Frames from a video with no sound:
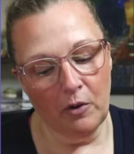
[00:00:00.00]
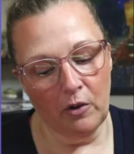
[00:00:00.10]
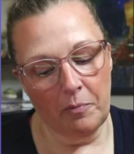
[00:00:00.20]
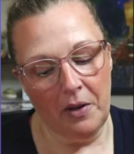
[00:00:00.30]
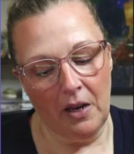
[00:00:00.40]

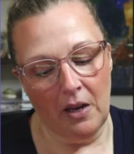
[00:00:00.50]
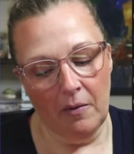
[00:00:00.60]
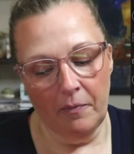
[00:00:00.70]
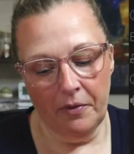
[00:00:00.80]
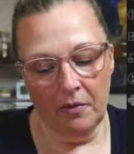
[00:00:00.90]
could
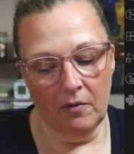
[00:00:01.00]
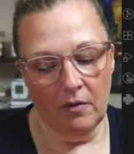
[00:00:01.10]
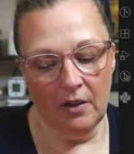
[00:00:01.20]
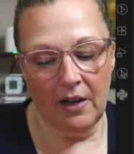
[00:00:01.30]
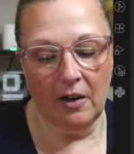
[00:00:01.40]
be
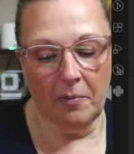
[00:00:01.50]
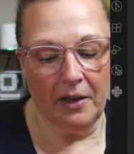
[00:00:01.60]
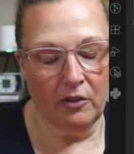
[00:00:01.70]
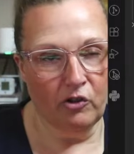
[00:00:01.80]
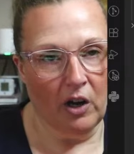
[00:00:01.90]
the
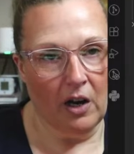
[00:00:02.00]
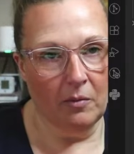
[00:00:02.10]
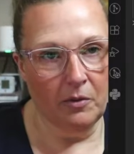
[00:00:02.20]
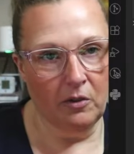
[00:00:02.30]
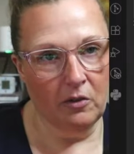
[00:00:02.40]
database
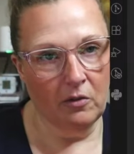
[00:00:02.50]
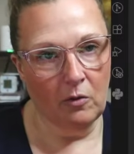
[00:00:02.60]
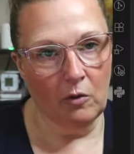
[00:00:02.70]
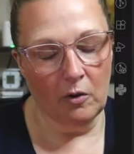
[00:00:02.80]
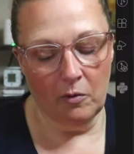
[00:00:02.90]
jobs,
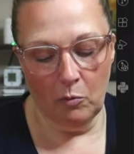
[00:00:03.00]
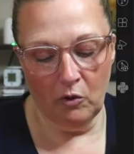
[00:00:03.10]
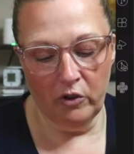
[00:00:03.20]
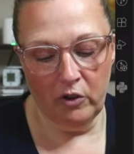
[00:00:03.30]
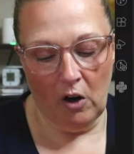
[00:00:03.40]
or we'll
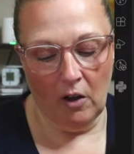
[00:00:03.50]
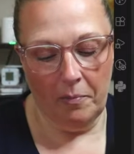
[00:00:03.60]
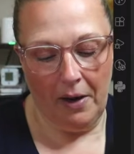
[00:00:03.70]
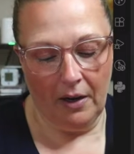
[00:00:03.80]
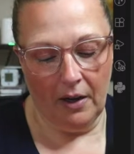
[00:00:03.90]
just call it
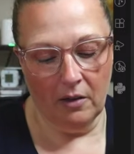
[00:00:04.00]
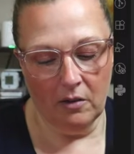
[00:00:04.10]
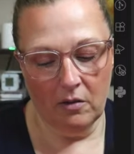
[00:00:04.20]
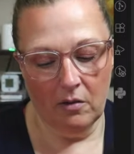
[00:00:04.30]
backend.